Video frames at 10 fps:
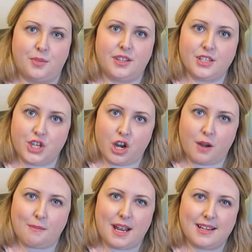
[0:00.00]
But this
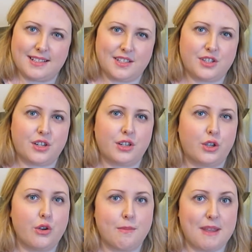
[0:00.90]
year, my sister
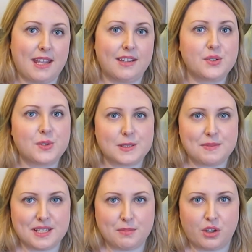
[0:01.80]
couldn't make it to
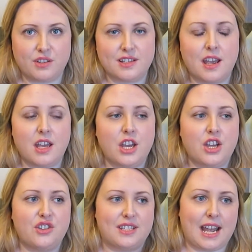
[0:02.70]
Christmas because
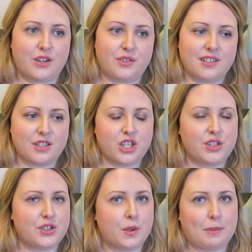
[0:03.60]
she's an actress and
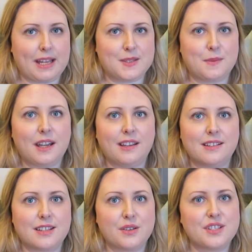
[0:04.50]
she's doing
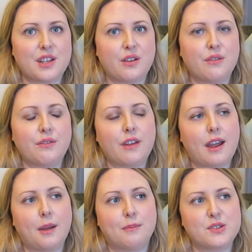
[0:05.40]
pantomime down south.
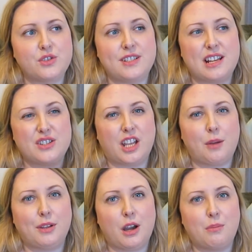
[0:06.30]
So she's actually
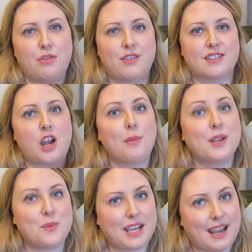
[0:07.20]
coming up this
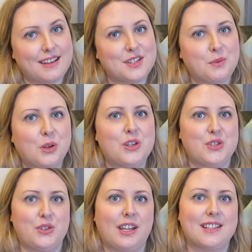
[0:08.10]
coming weekend. We're going
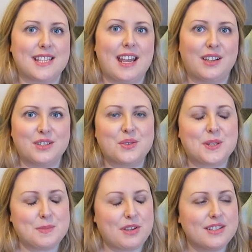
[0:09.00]
to do like a second
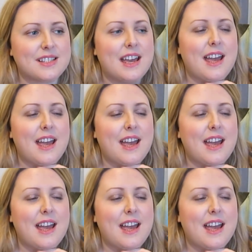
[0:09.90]
Christmas.